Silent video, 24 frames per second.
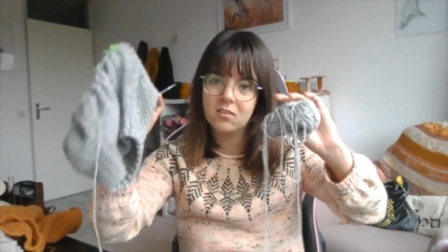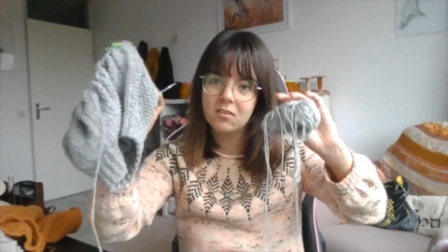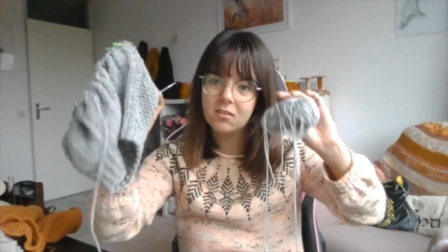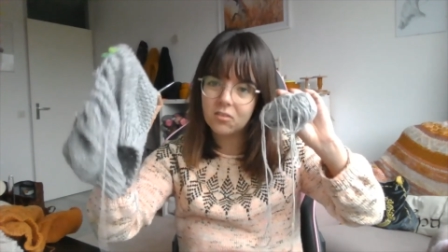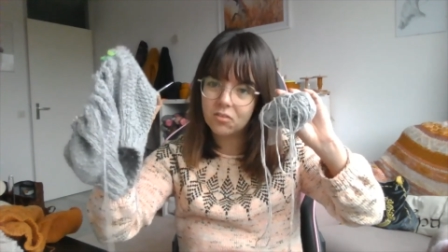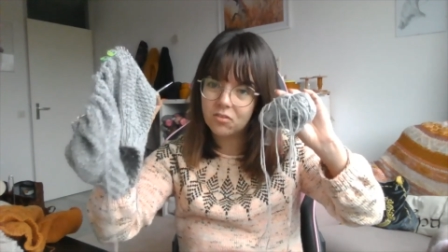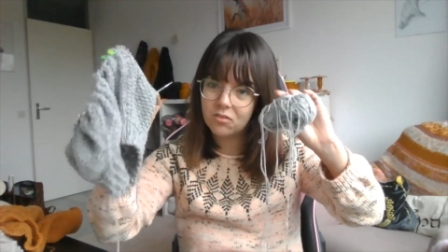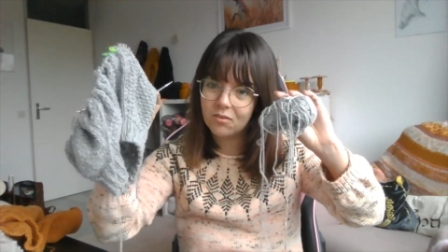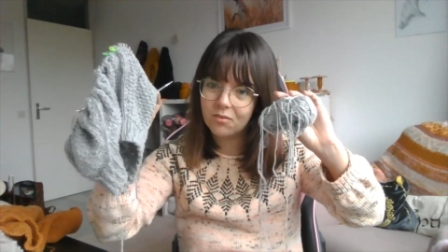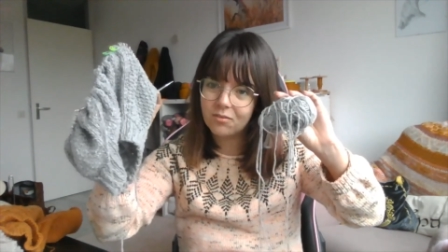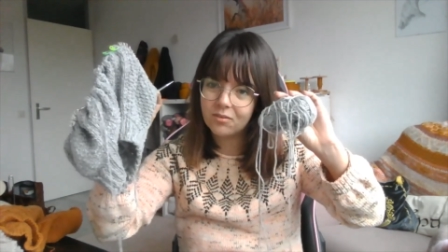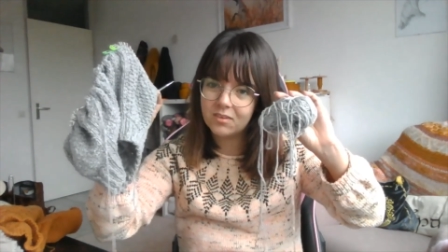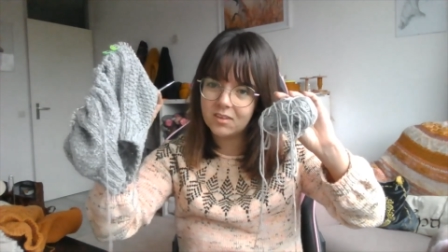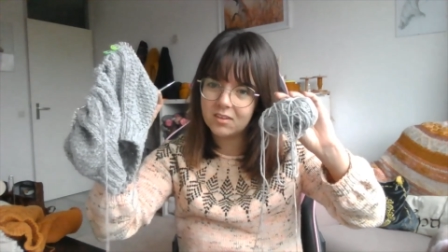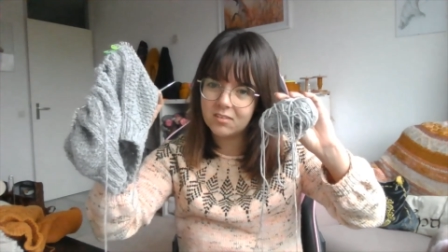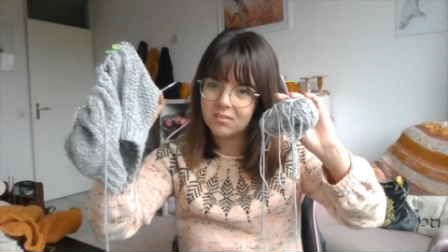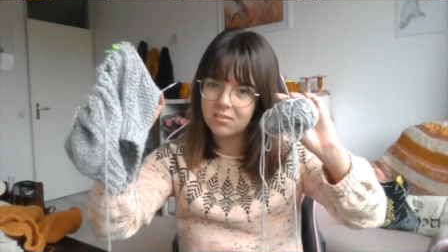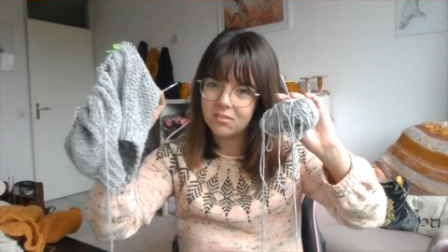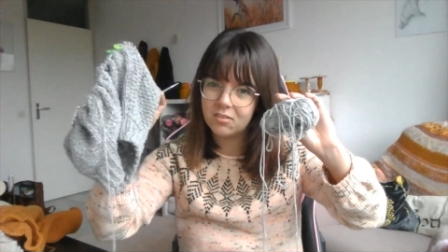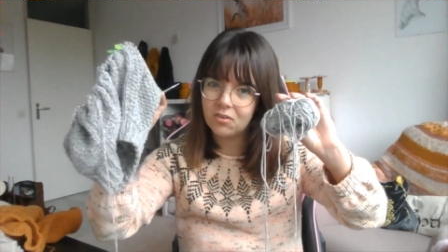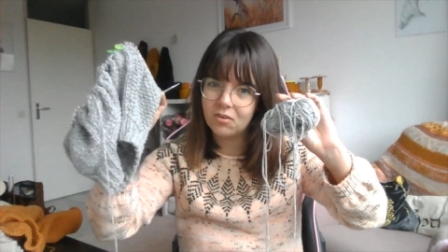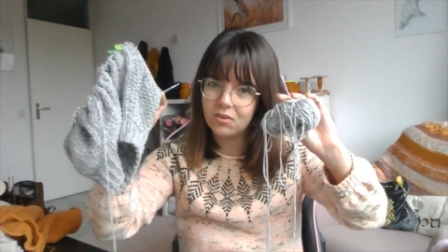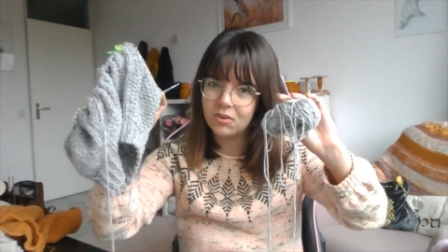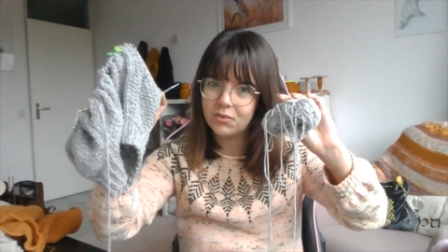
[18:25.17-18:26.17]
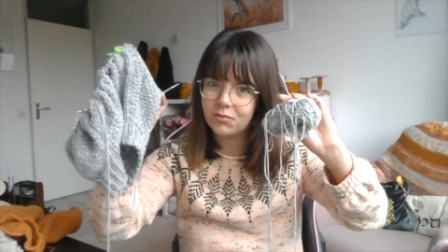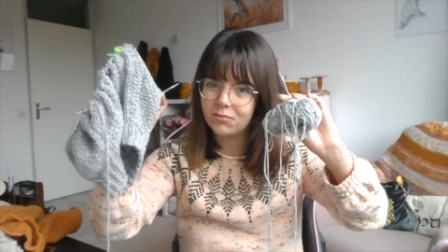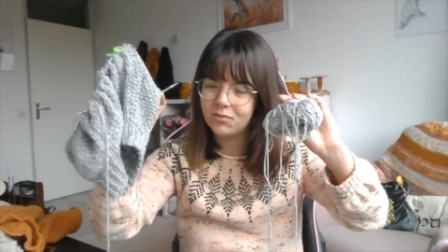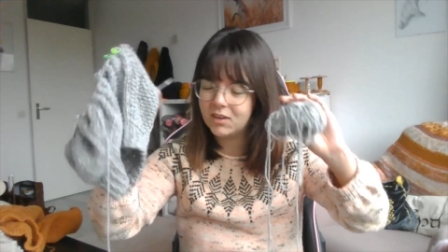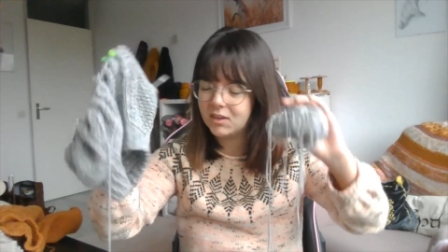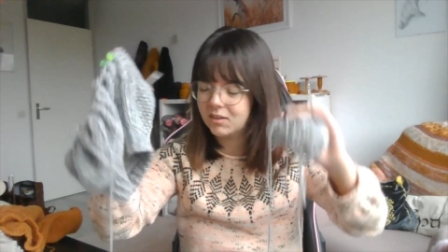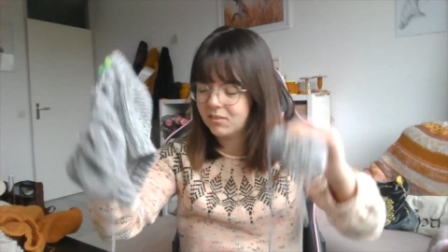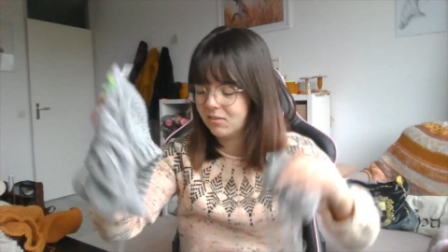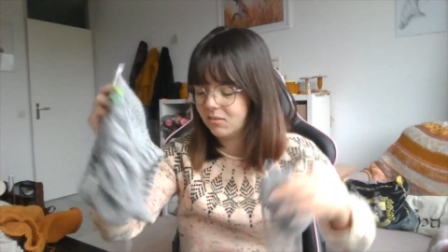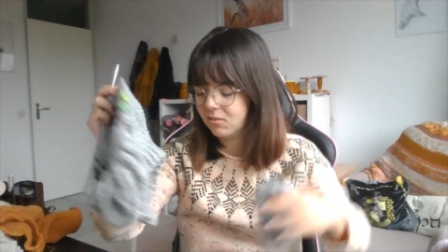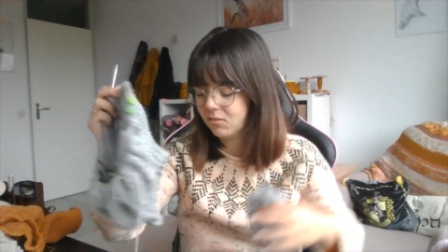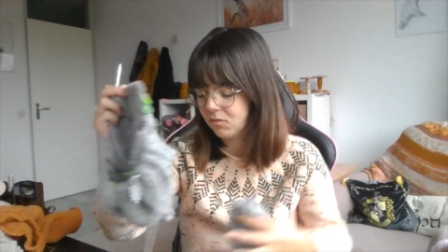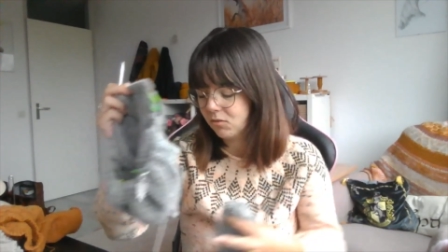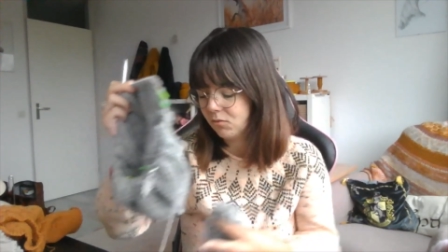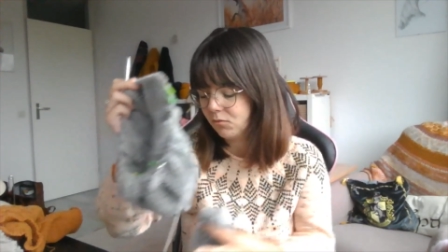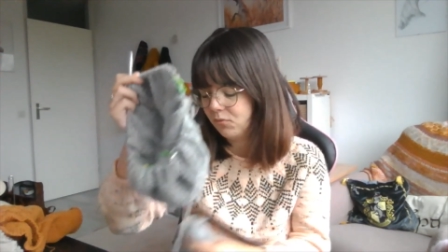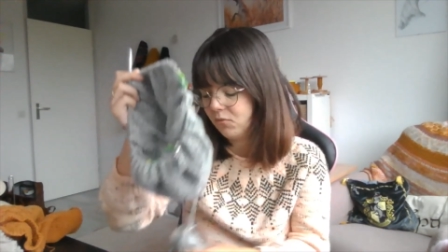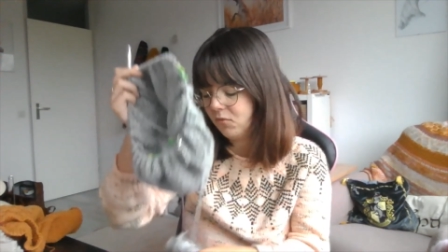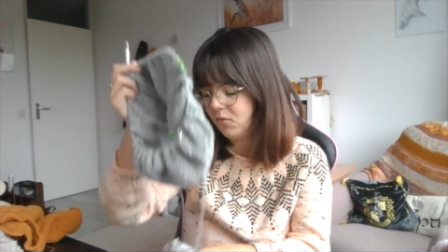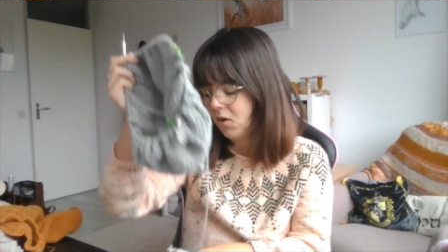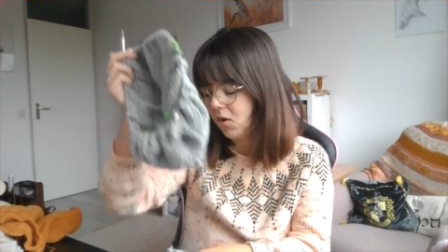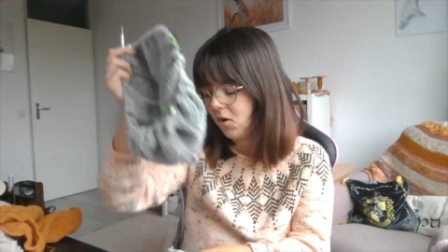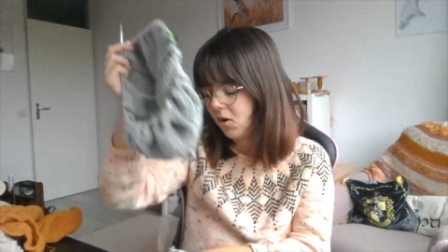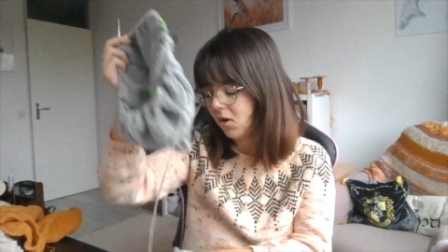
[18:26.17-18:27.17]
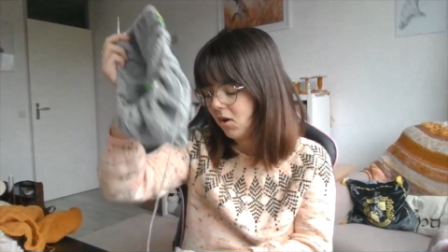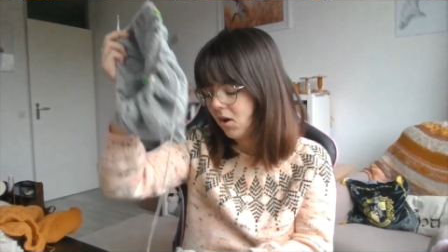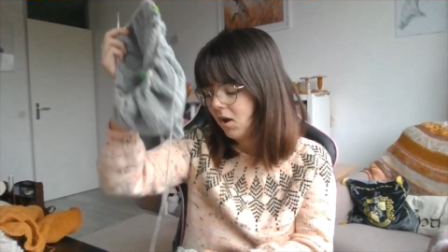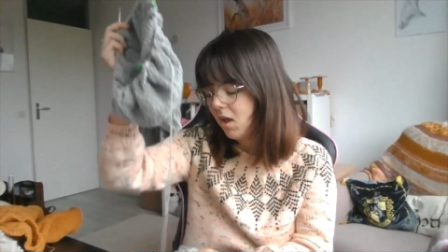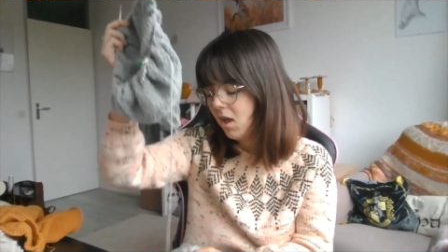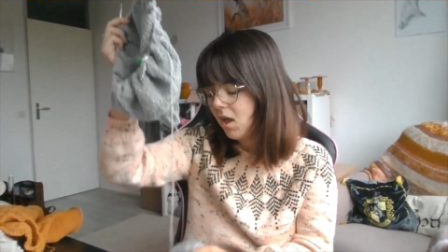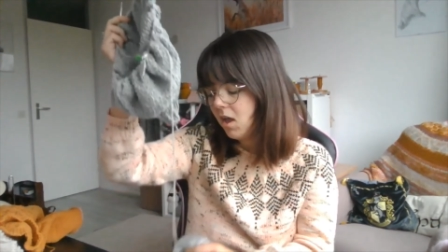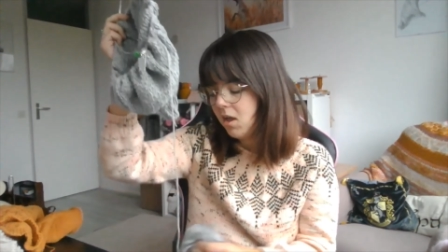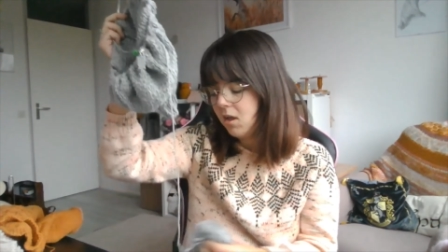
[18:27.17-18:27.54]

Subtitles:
so this is all I've knit so far.